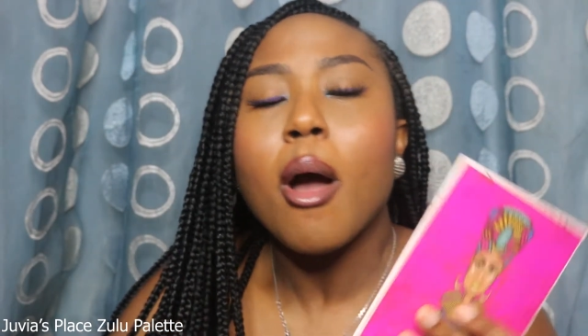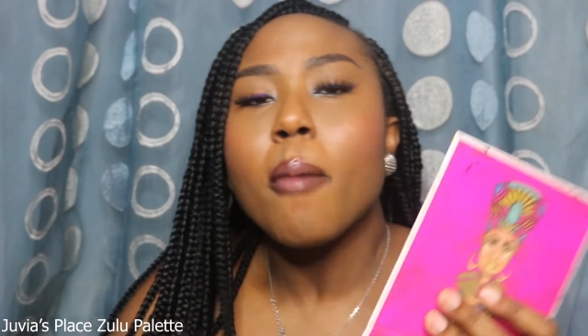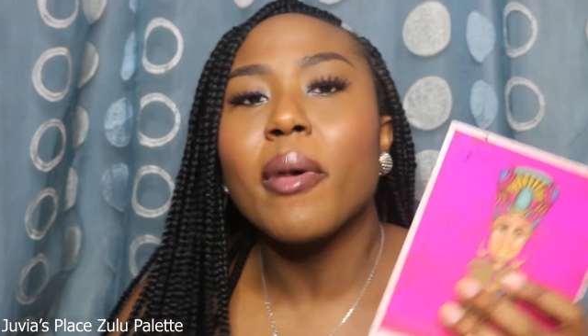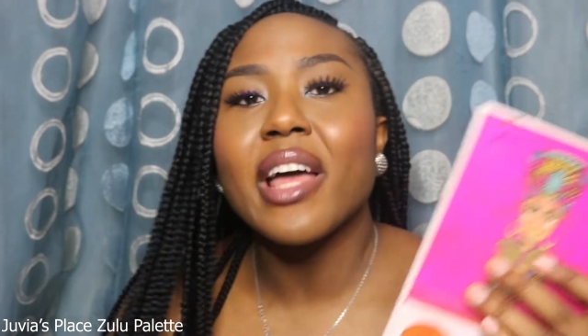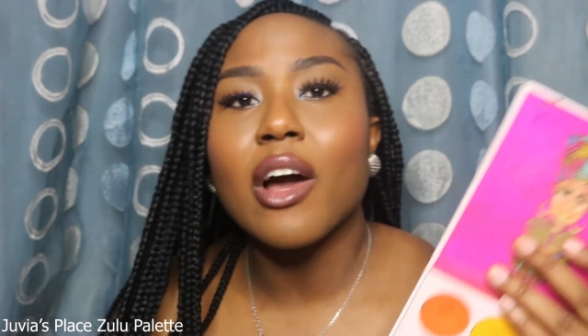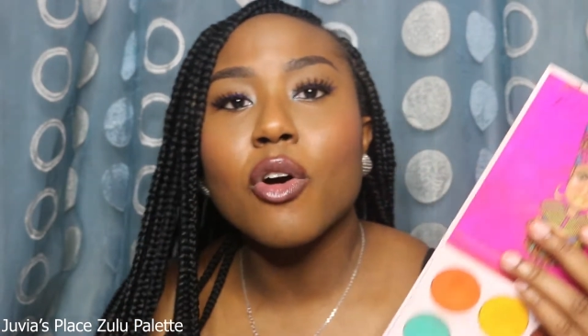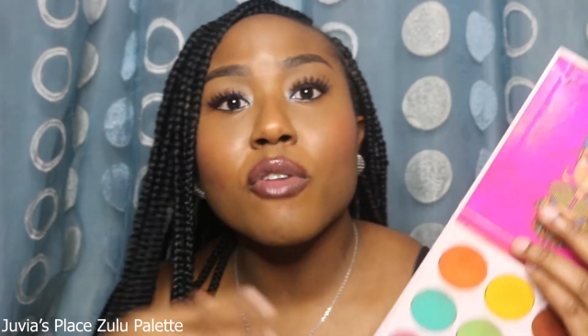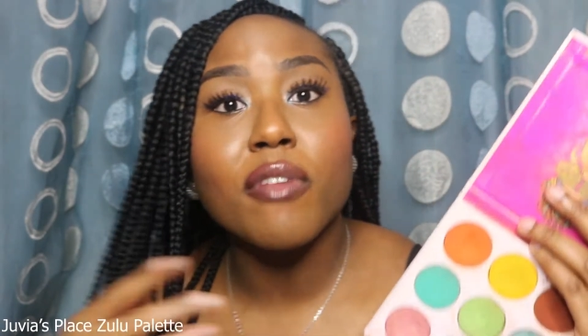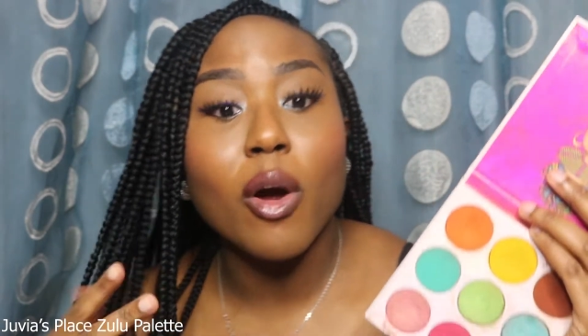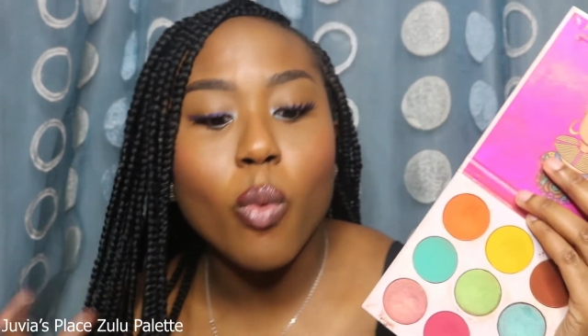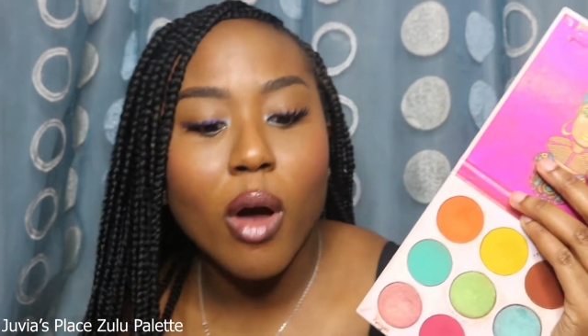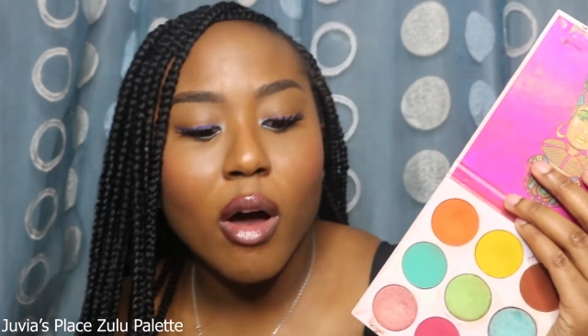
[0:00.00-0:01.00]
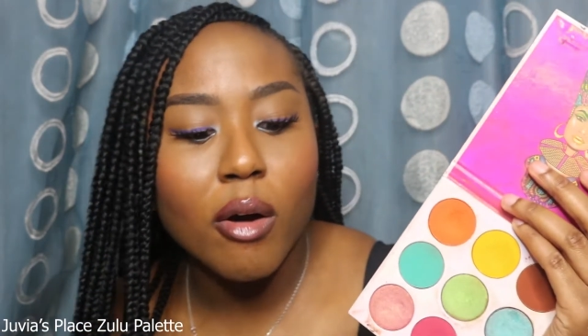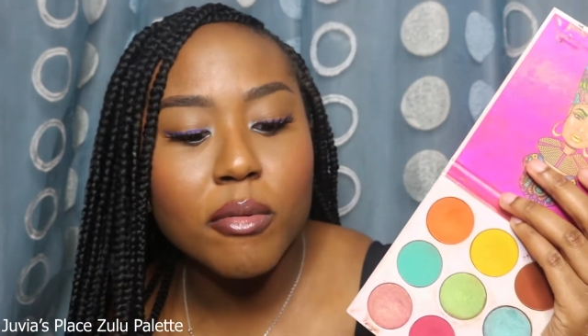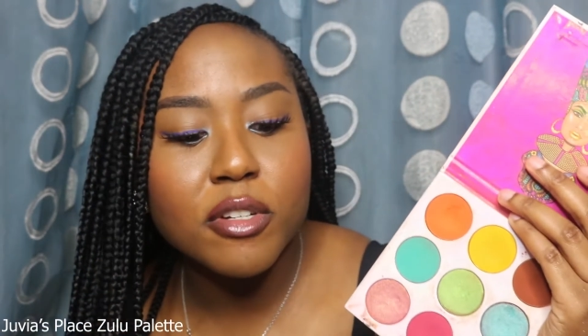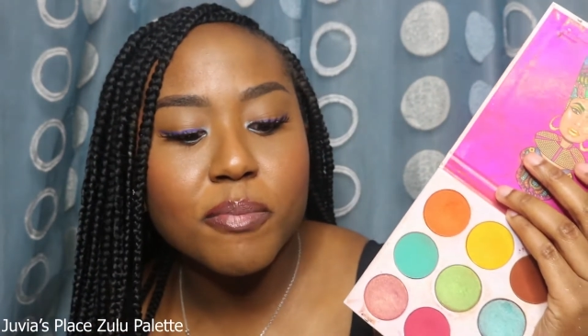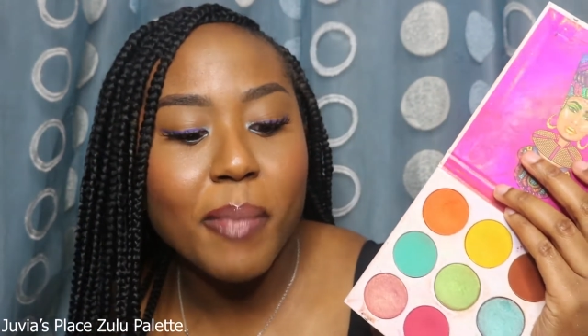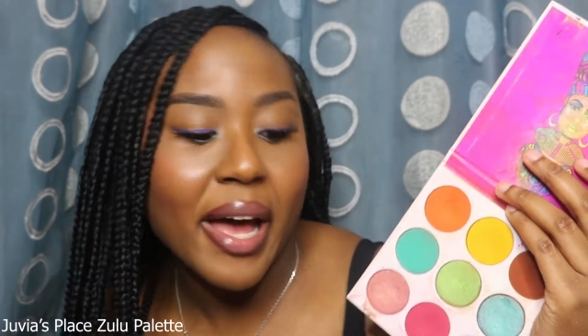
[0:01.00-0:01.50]
but you're
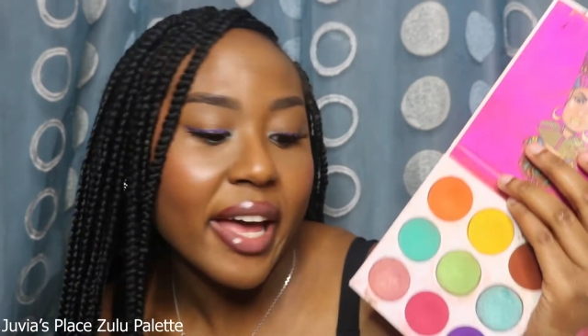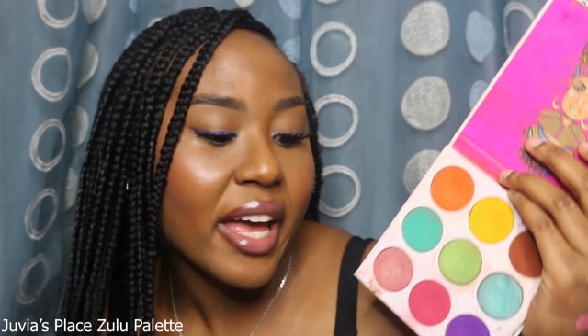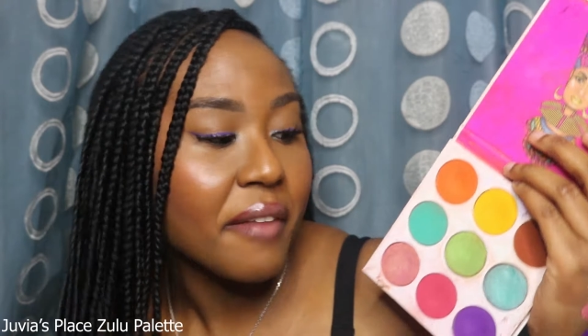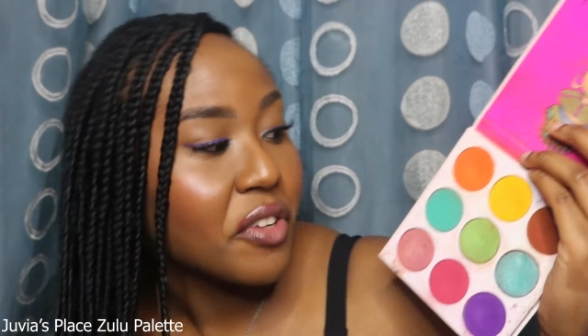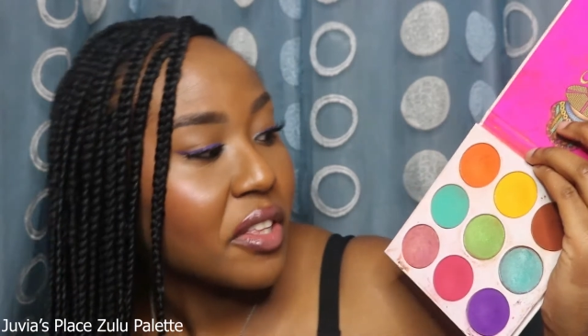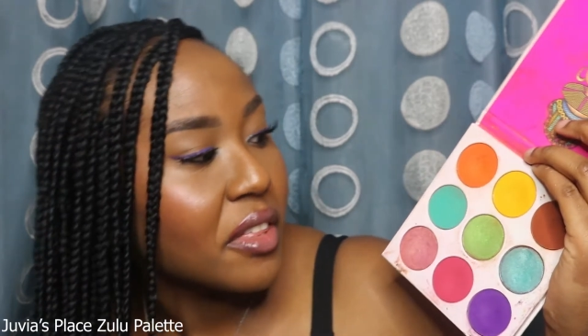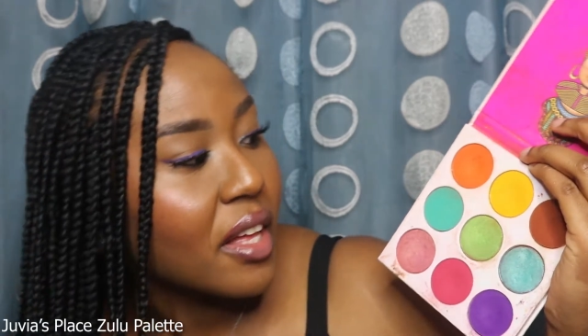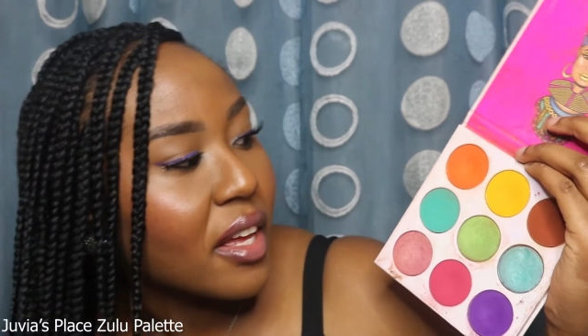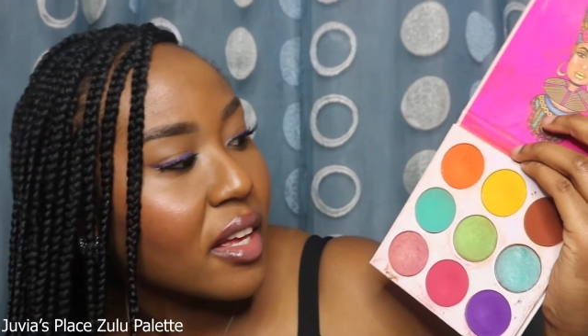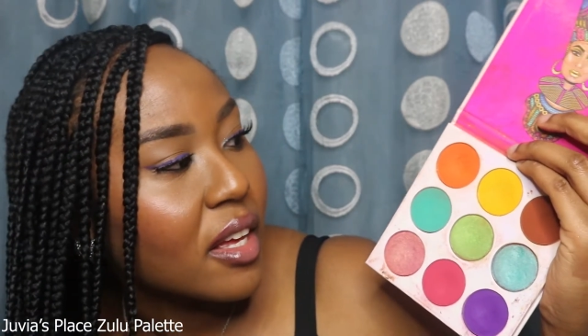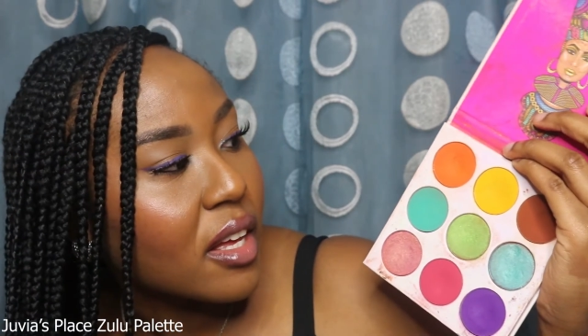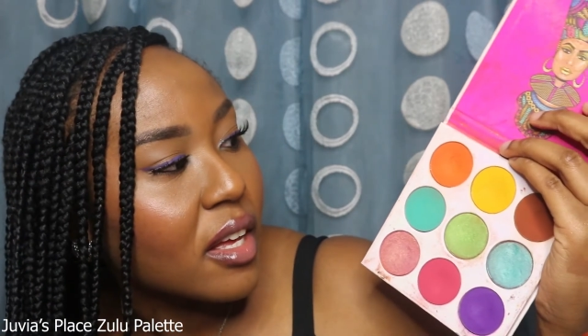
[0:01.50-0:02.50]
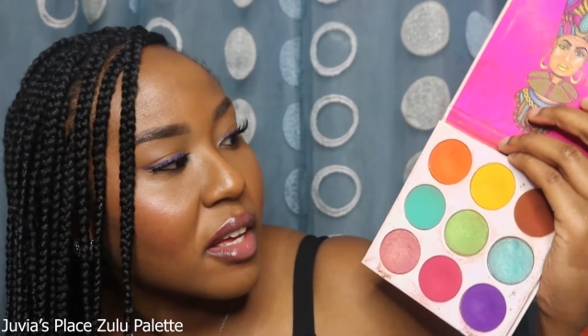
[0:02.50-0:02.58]
overwhelmed by everything,